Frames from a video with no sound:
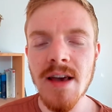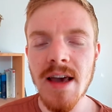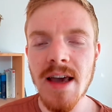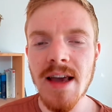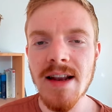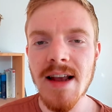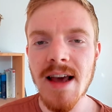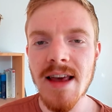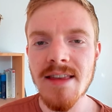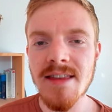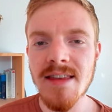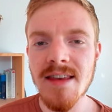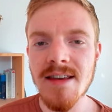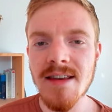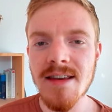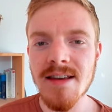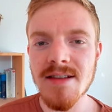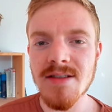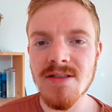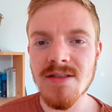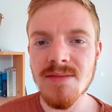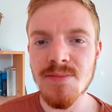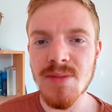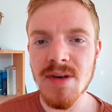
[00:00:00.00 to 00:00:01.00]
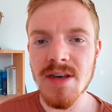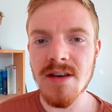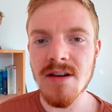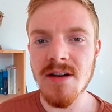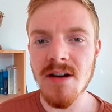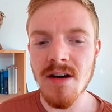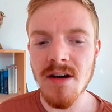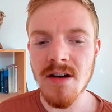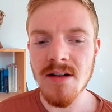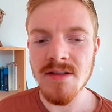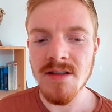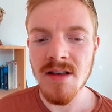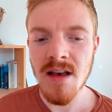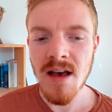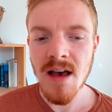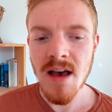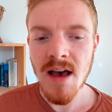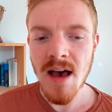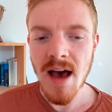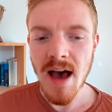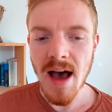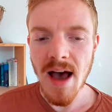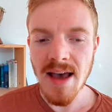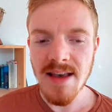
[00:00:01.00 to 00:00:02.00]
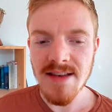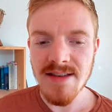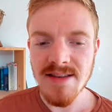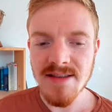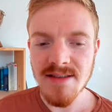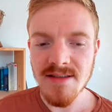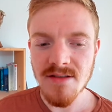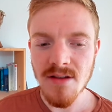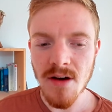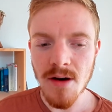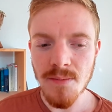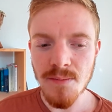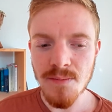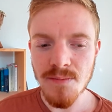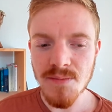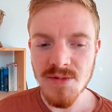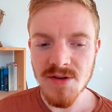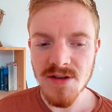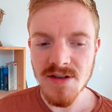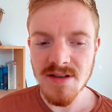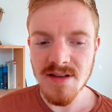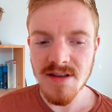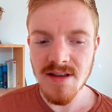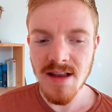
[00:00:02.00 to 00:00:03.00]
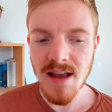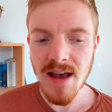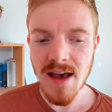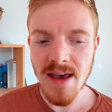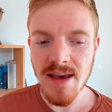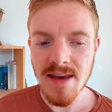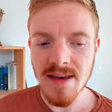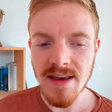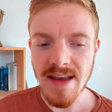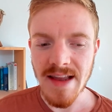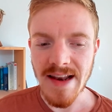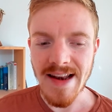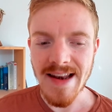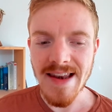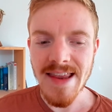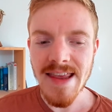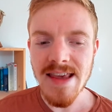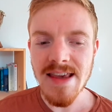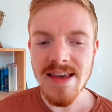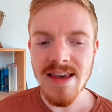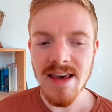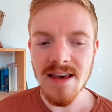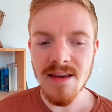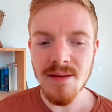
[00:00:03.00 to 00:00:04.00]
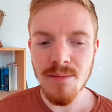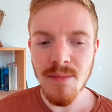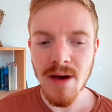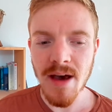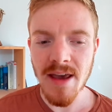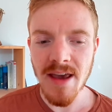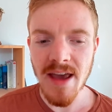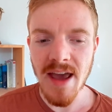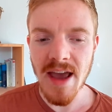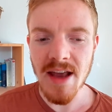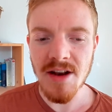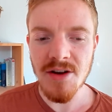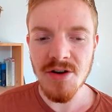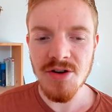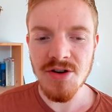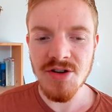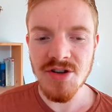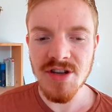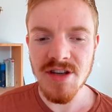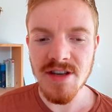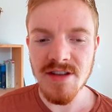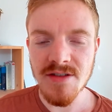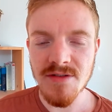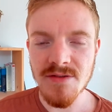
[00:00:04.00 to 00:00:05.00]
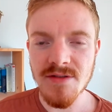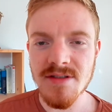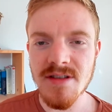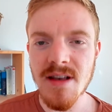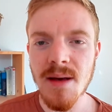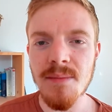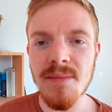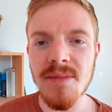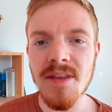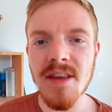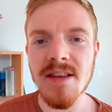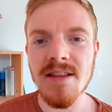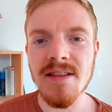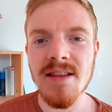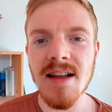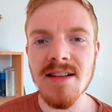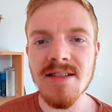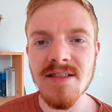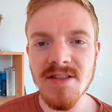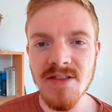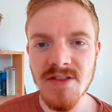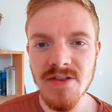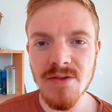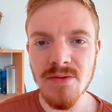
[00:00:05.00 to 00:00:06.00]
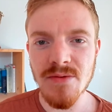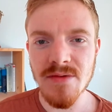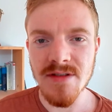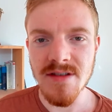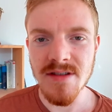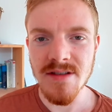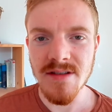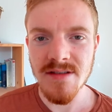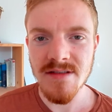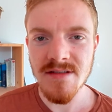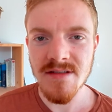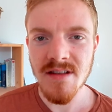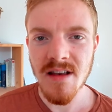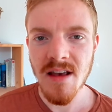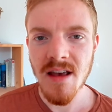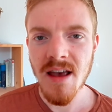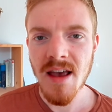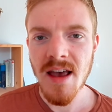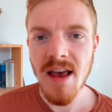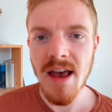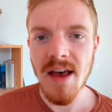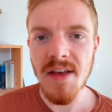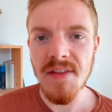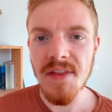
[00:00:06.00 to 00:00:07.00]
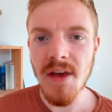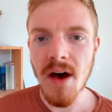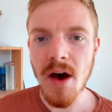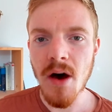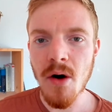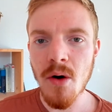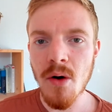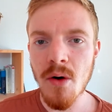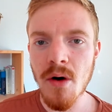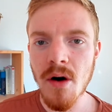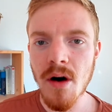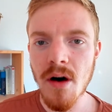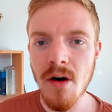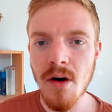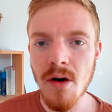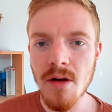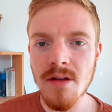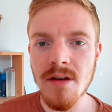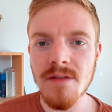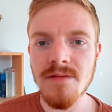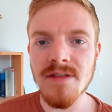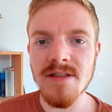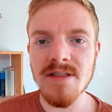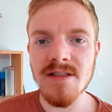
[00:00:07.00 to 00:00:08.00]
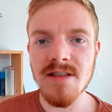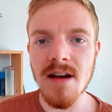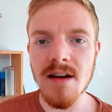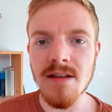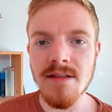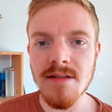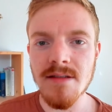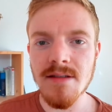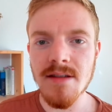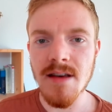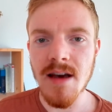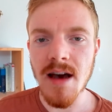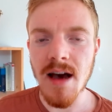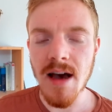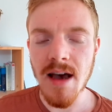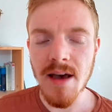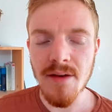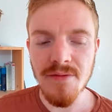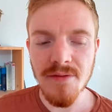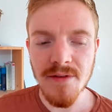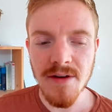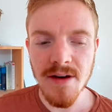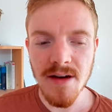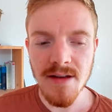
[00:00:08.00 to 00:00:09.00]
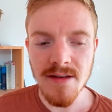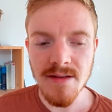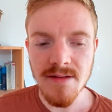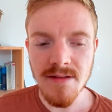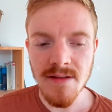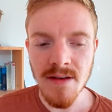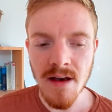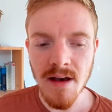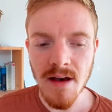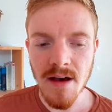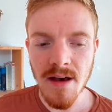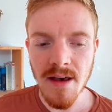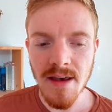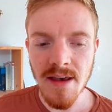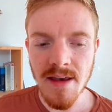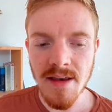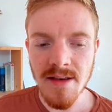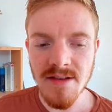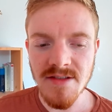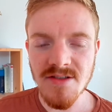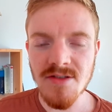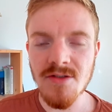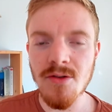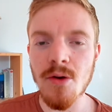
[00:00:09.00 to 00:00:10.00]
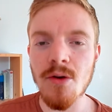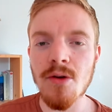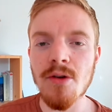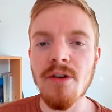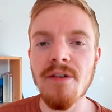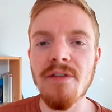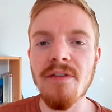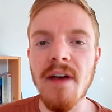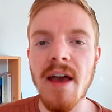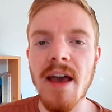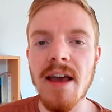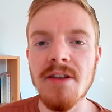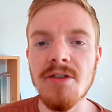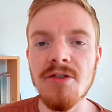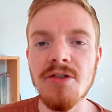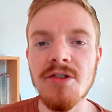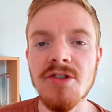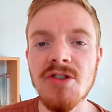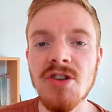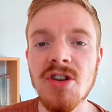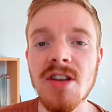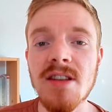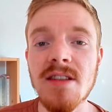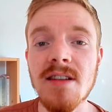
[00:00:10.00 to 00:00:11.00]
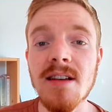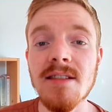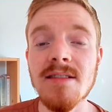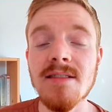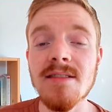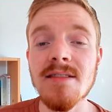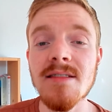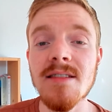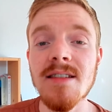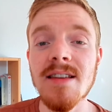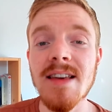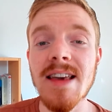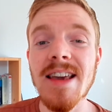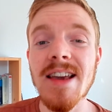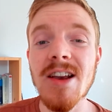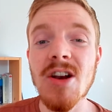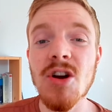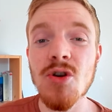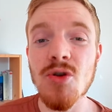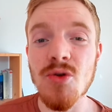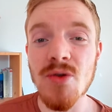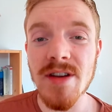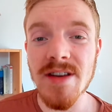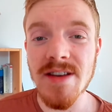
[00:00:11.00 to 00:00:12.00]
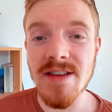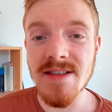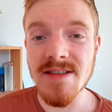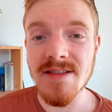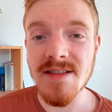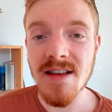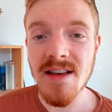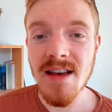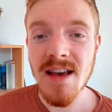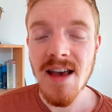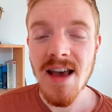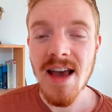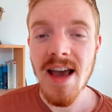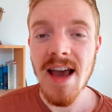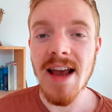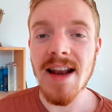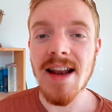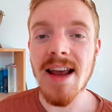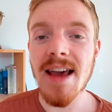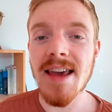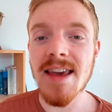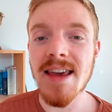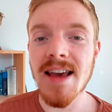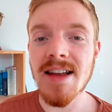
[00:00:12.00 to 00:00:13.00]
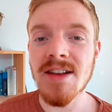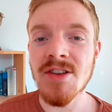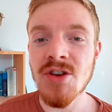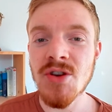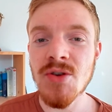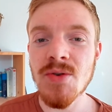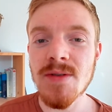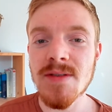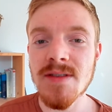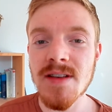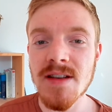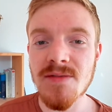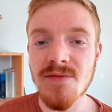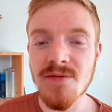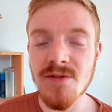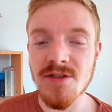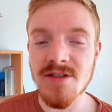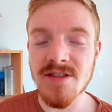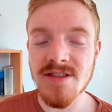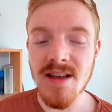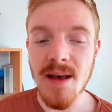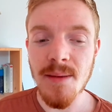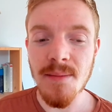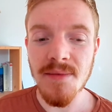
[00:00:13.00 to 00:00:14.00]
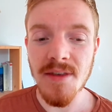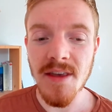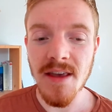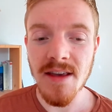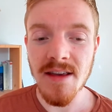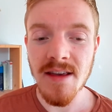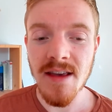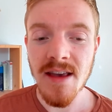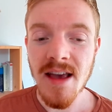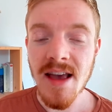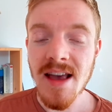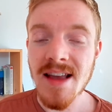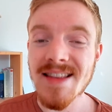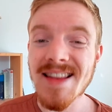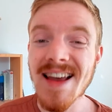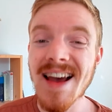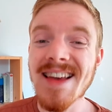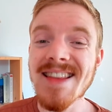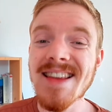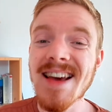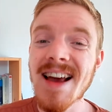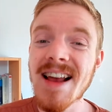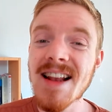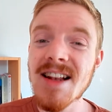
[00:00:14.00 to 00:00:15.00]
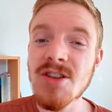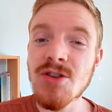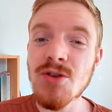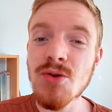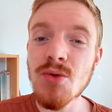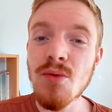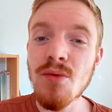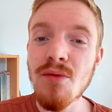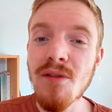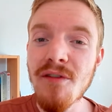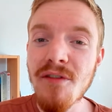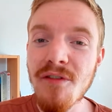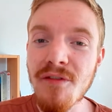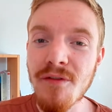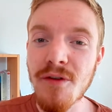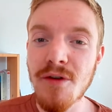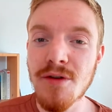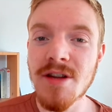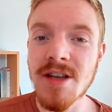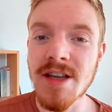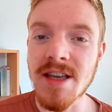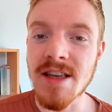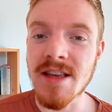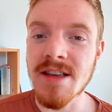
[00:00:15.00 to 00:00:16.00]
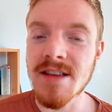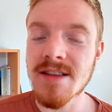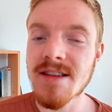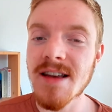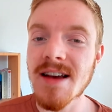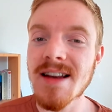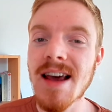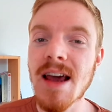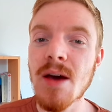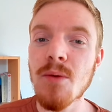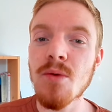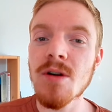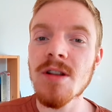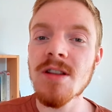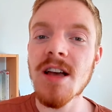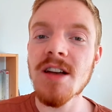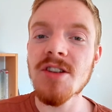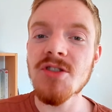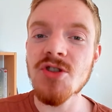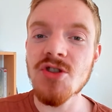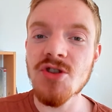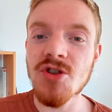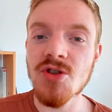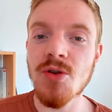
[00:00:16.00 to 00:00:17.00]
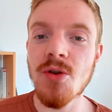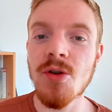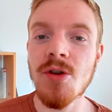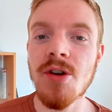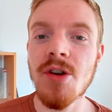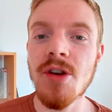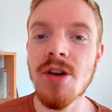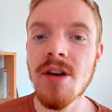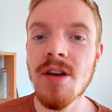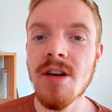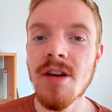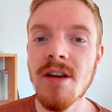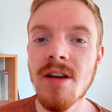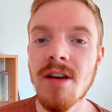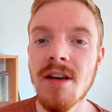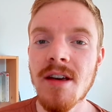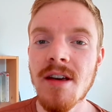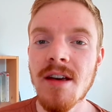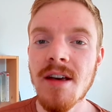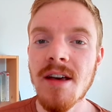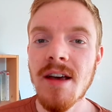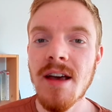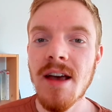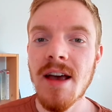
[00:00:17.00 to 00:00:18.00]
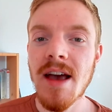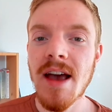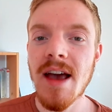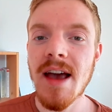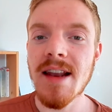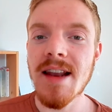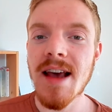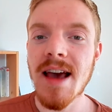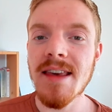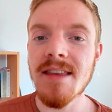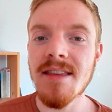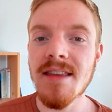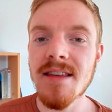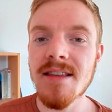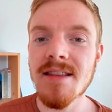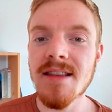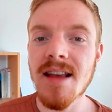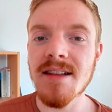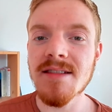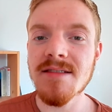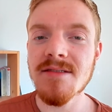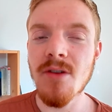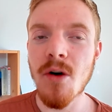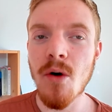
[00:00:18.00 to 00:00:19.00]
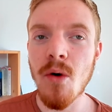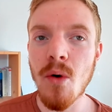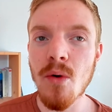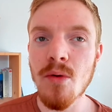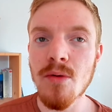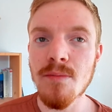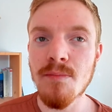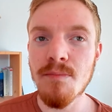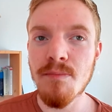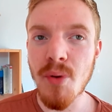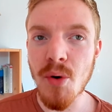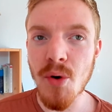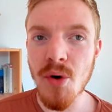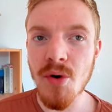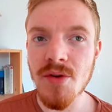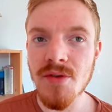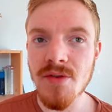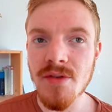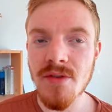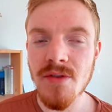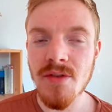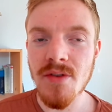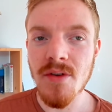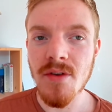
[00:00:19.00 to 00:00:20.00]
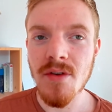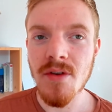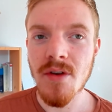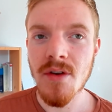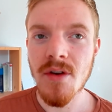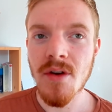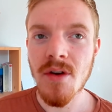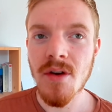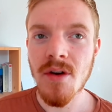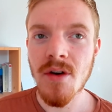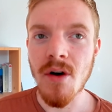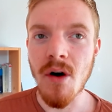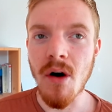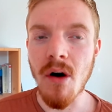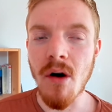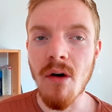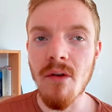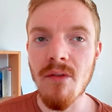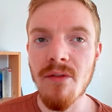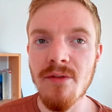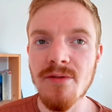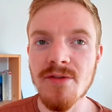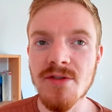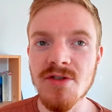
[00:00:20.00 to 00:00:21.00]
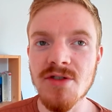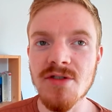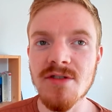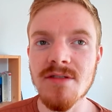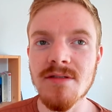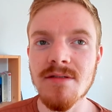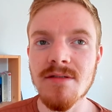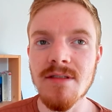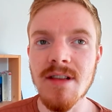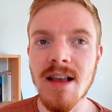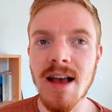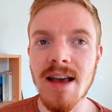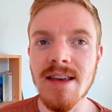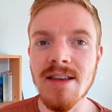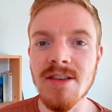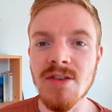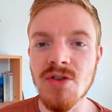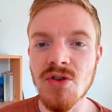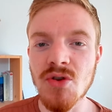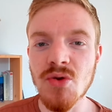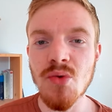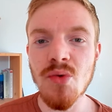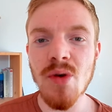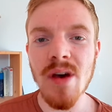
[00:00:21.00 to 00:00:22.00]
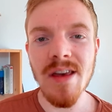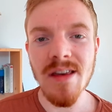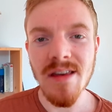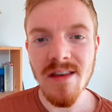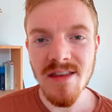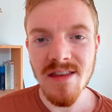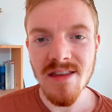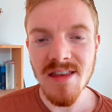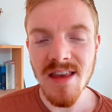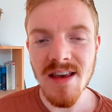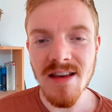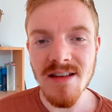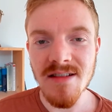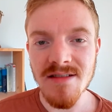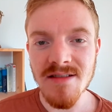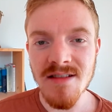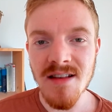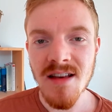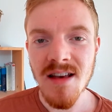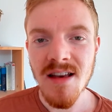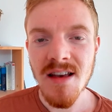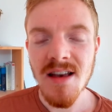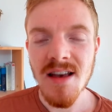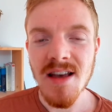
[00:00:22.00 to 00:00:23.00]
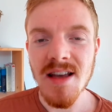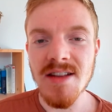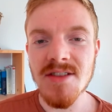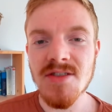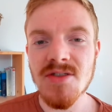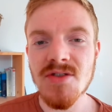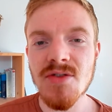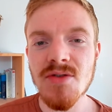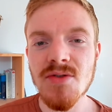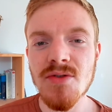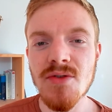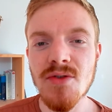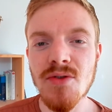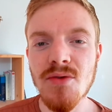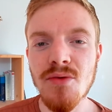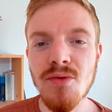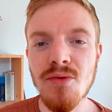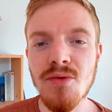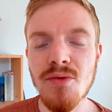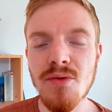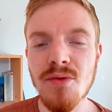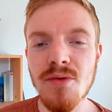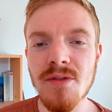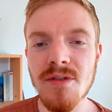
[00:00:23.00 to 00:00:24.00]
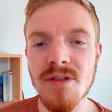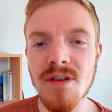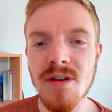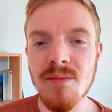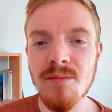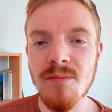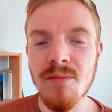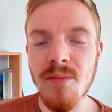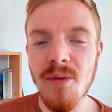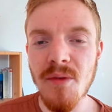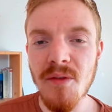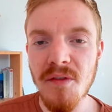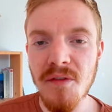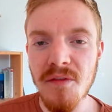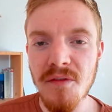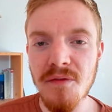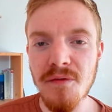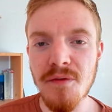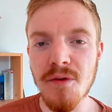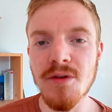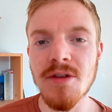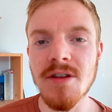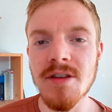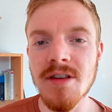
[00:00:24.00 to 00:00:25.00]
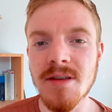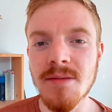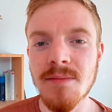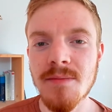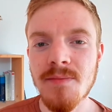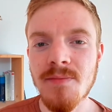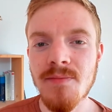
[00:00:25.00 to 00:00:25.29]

And I think it's because I stopped just like leaking my energy into something that's useless. And now all of a sudden I've got a store of energy that's increased, and I can use it for something that I'll do fully, that I will enjoy. And I think that's the whole point of just like doing things. It's to do them fully.